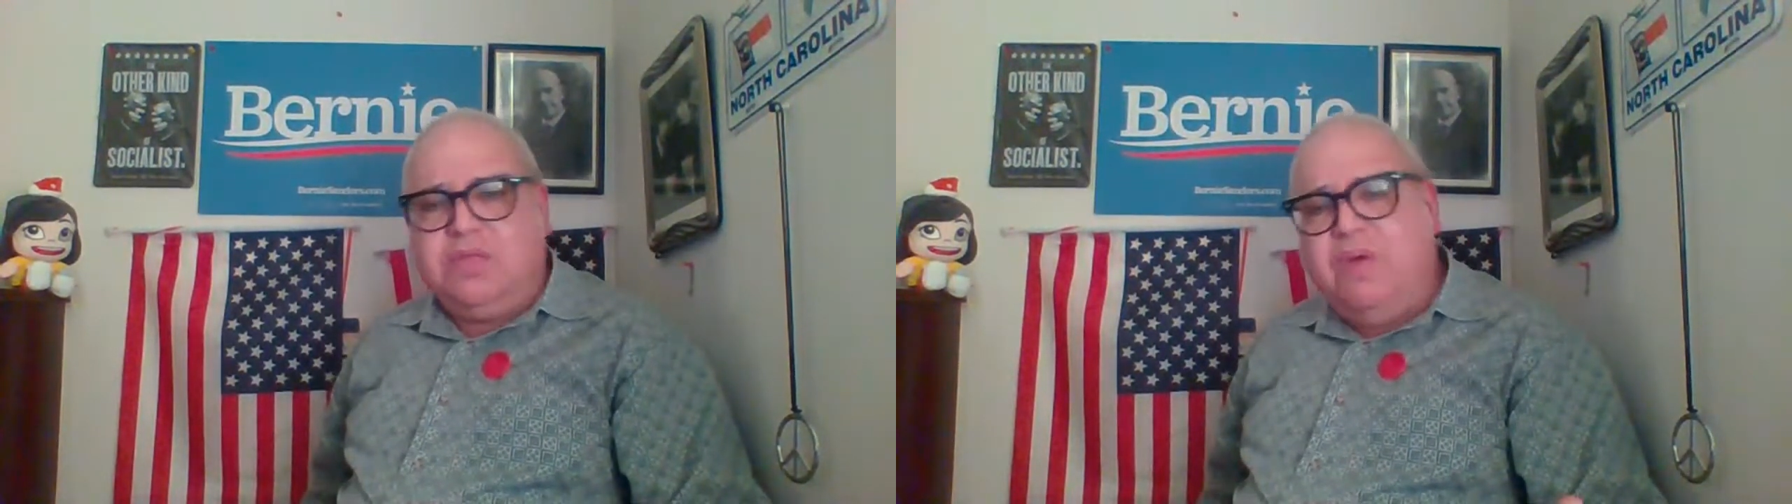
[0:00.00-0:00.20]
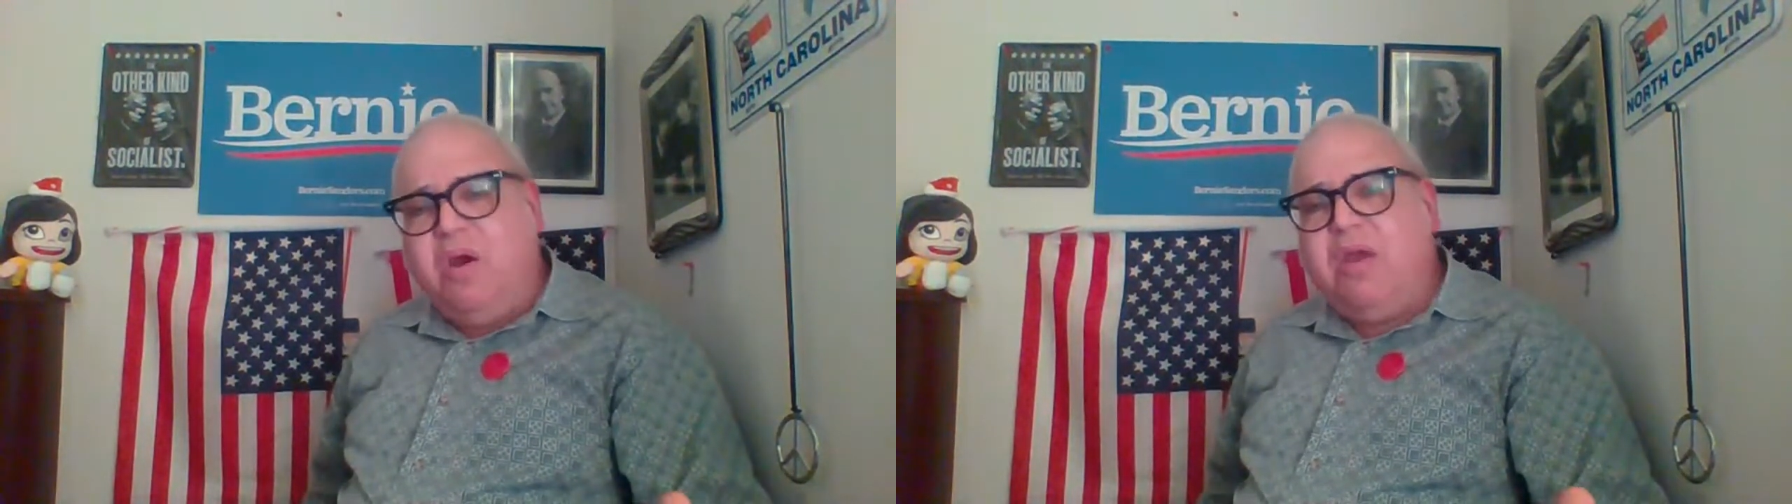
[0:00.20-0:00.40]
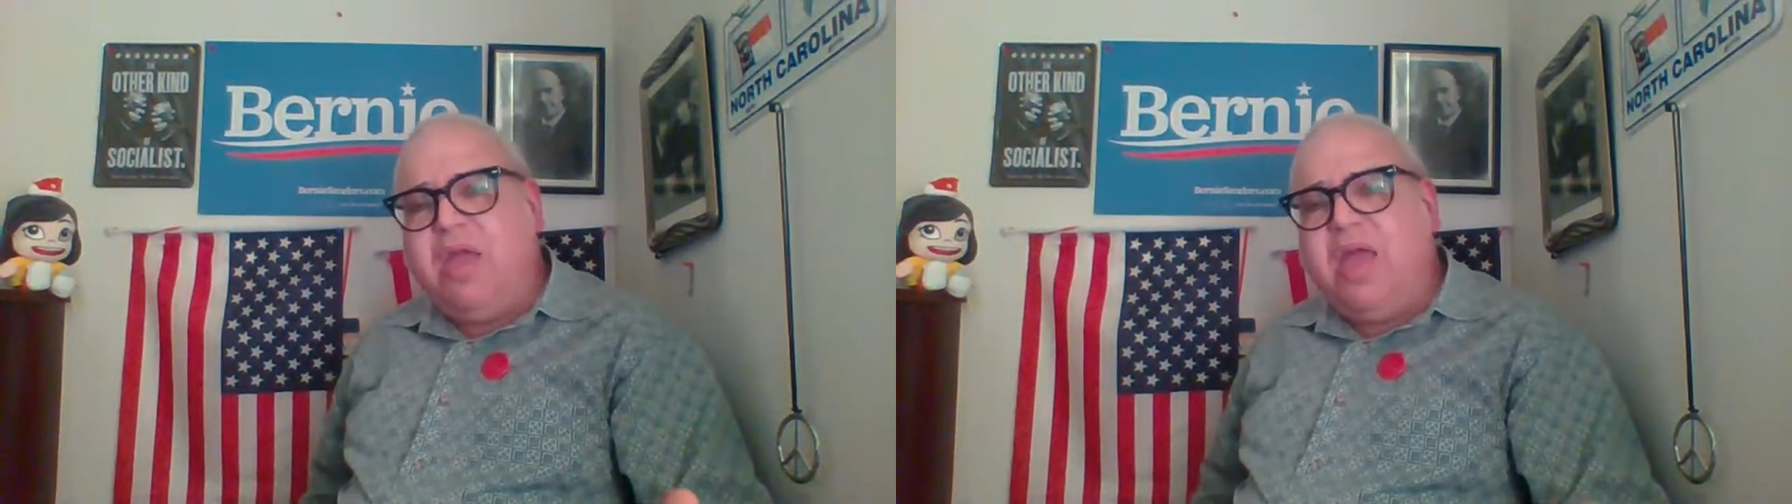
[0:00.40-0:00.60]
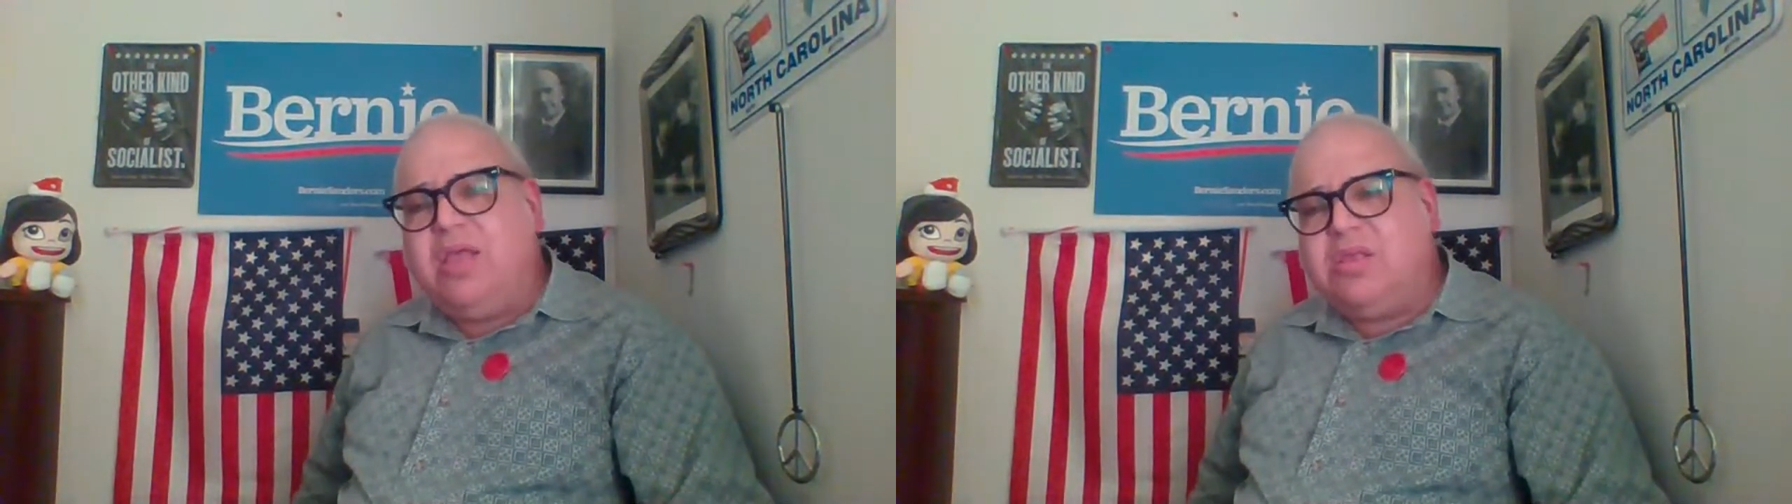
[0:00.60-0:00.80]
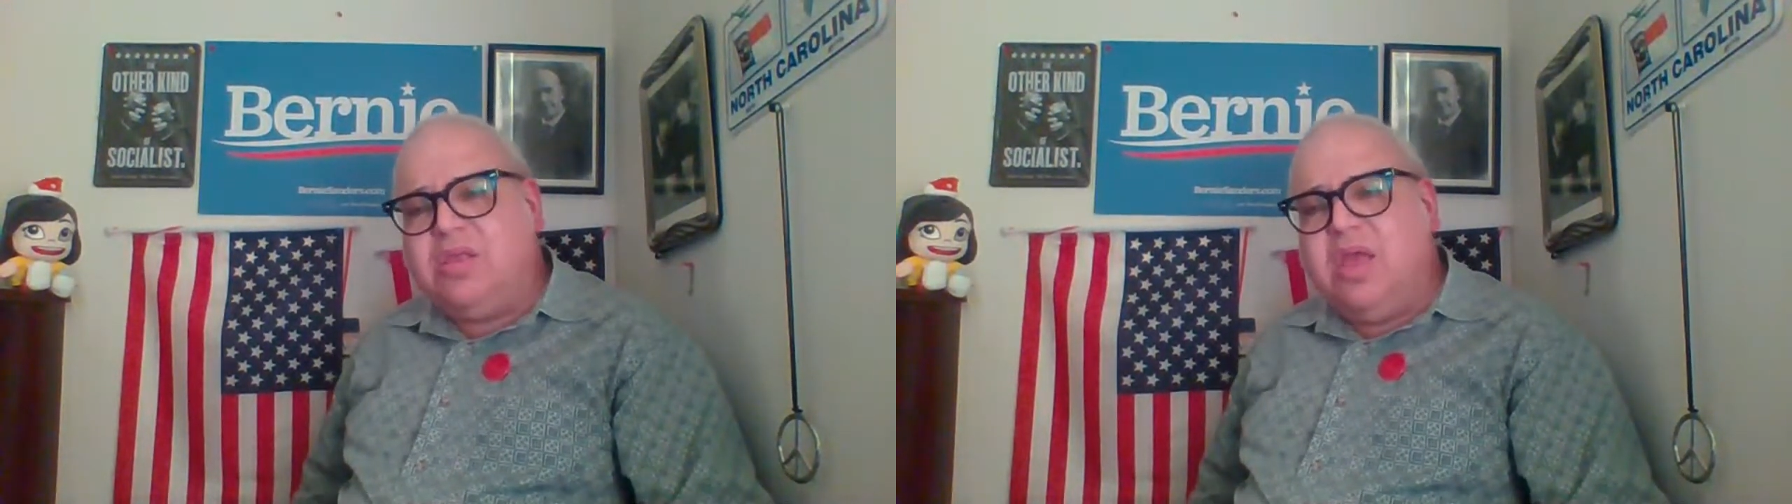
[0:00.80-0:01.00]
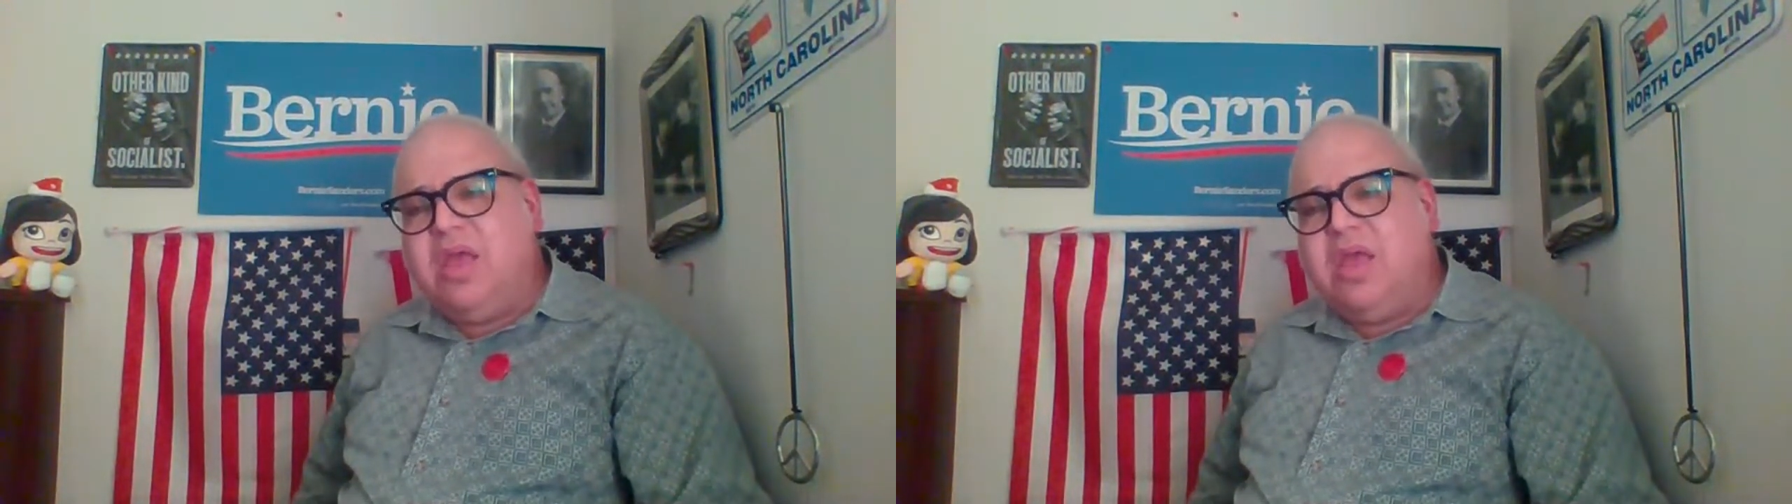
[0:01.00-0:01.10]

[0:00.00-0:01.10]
far as